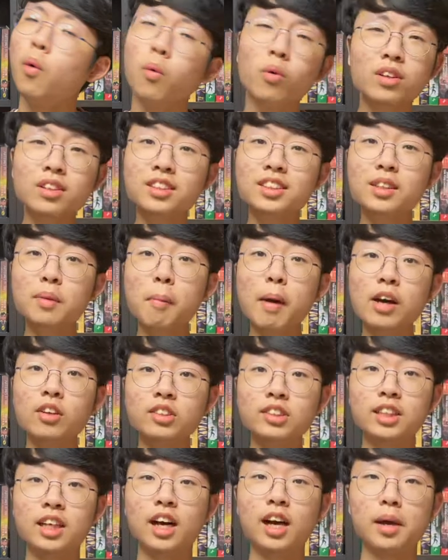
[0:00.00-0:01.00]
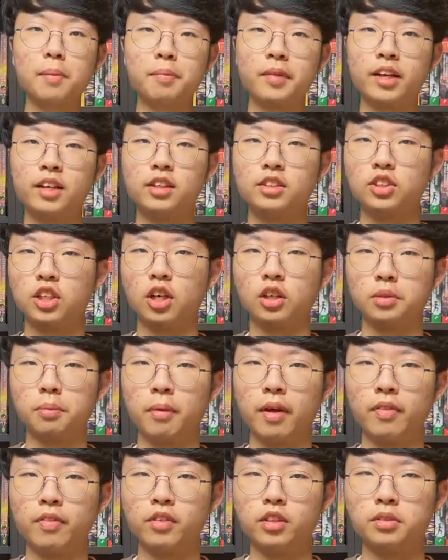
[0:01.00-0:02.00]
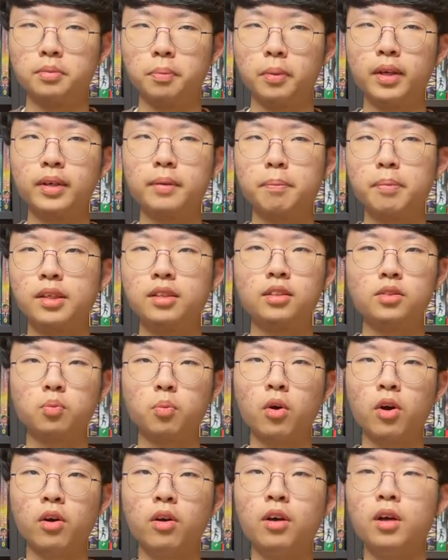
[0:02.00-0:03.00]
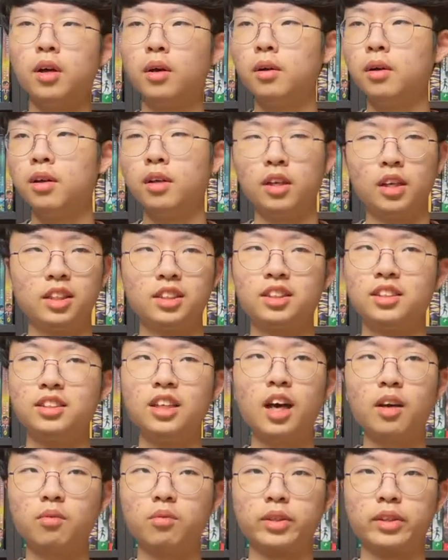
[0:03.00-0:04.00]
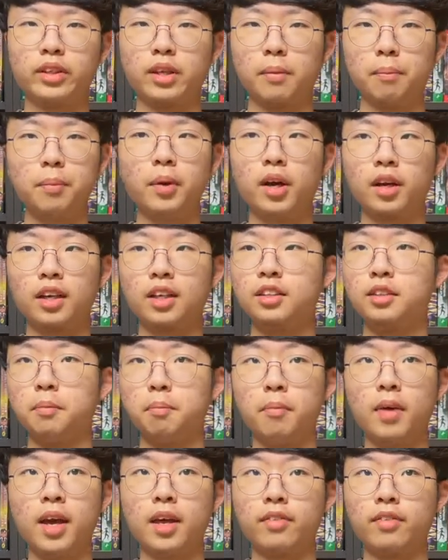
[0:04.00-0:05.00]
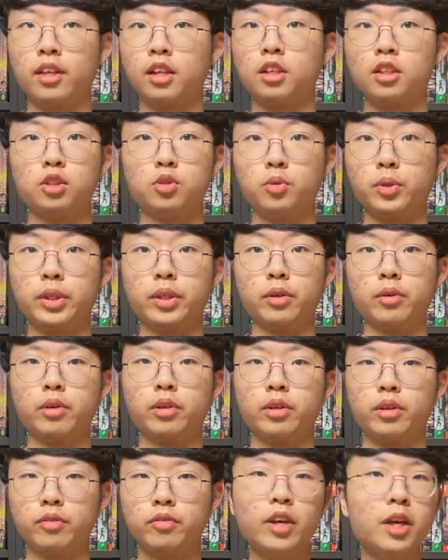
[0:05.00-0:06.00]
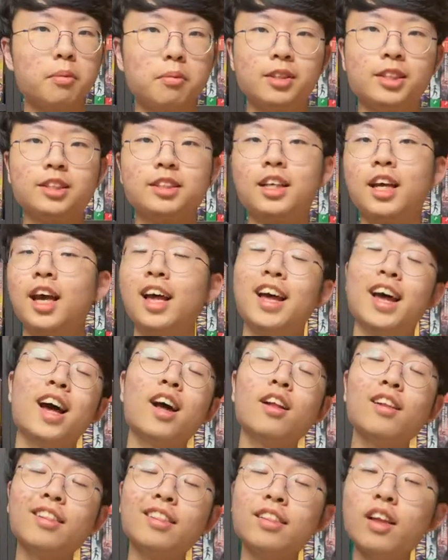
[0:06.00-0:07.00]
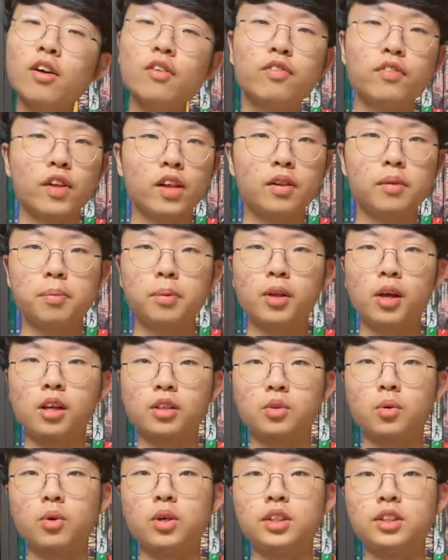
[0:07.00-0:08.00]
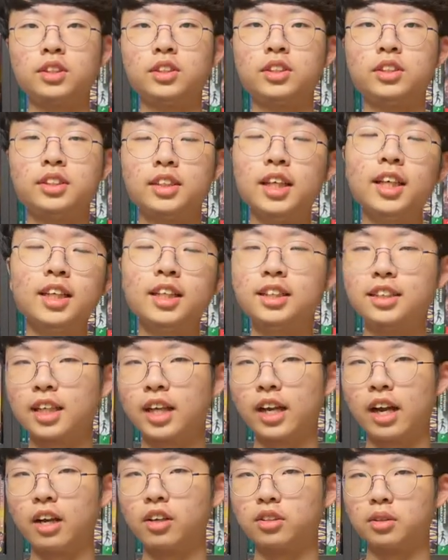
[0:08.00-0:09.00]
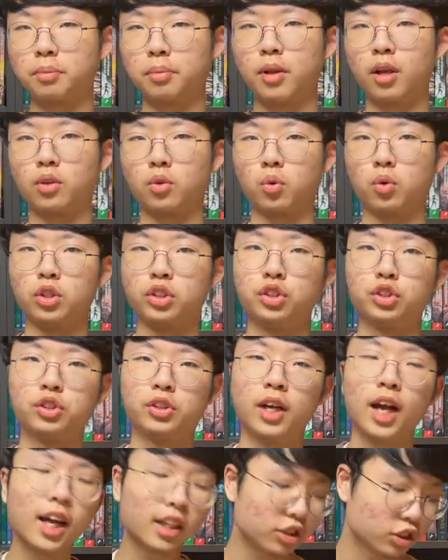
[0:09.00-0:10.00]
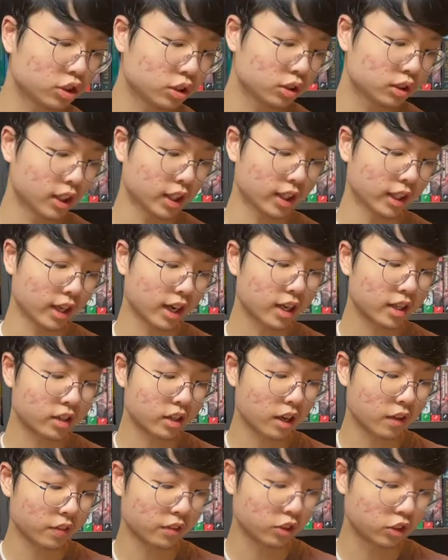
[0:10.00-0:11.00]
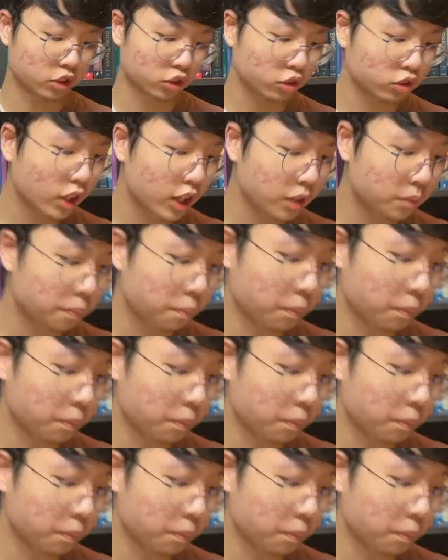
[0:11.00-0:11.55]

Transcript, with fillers: Well, it's about time that I talked about this book because, well, it's not really a book, it's a myth and it's really, really famous. Hello, fellow plot questers, it is I, Aaron the Plot Quester, and today I got this great